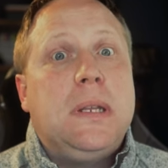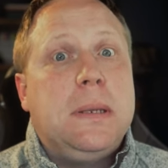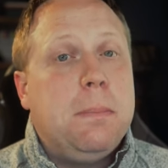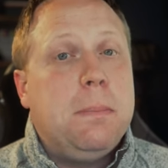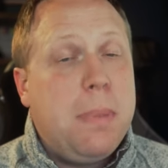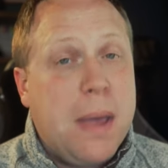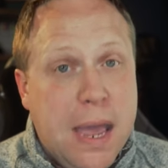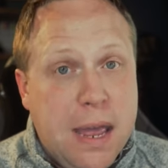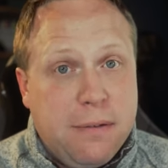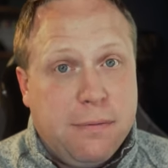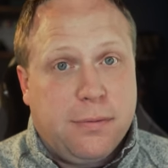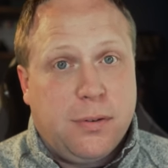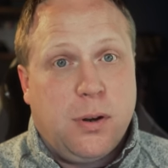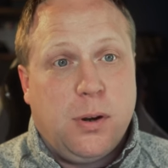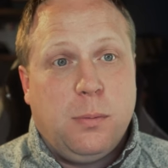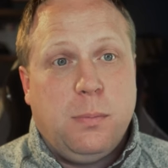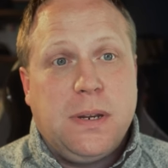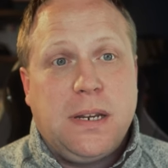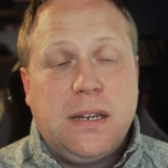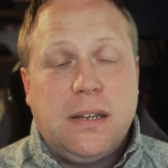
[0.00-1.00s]
bad for
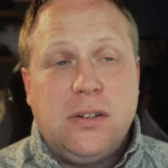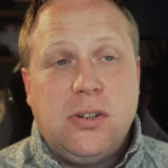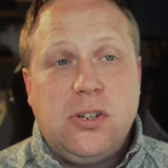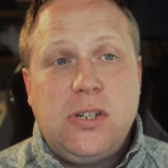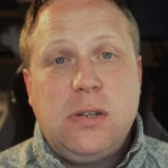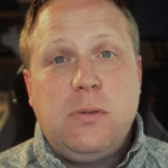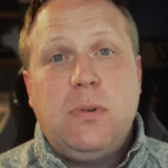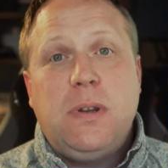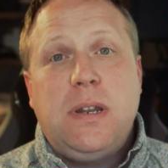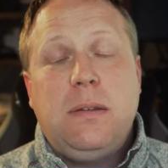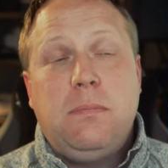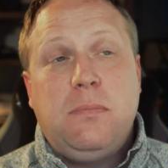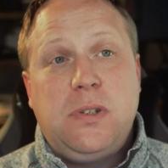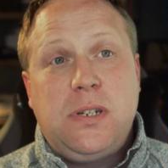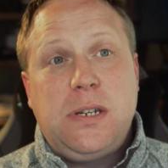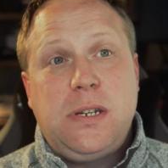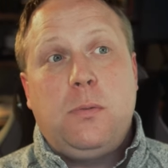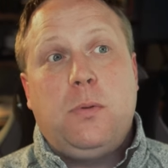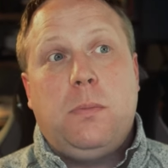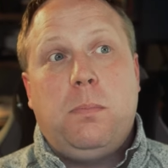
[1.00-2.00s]
her because she would
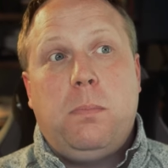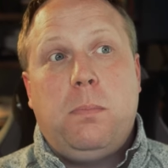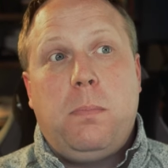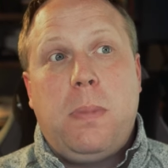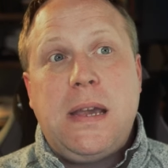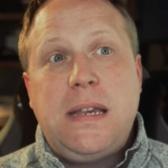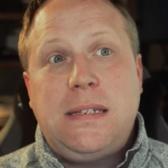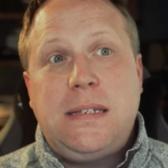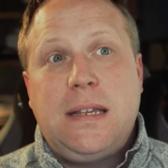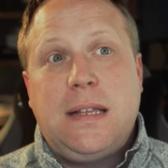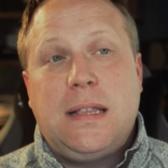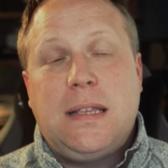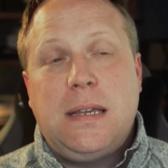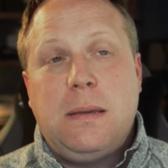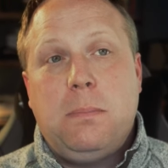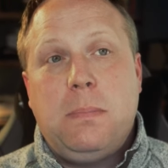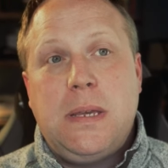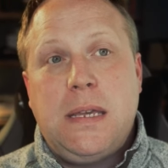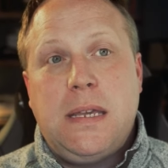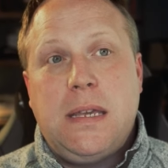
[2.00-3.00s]
she would basically
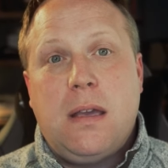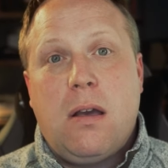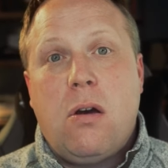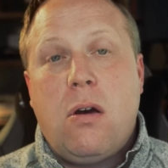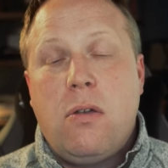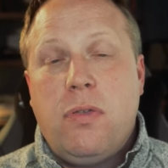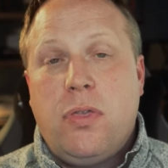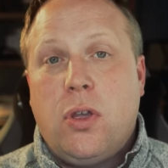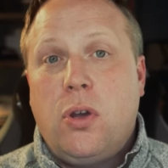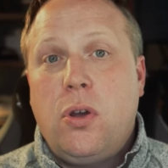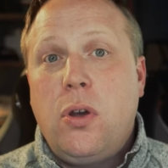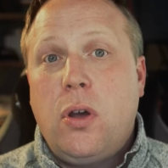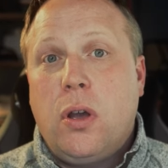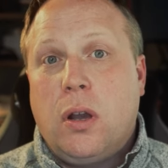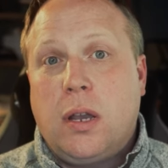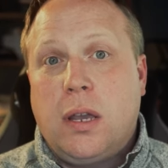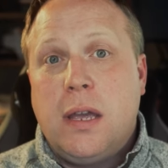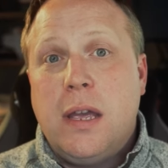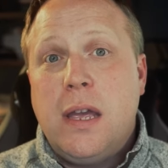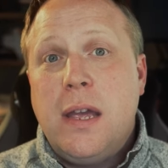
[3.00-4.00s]
be on the
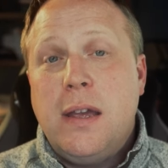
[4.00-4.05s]
hook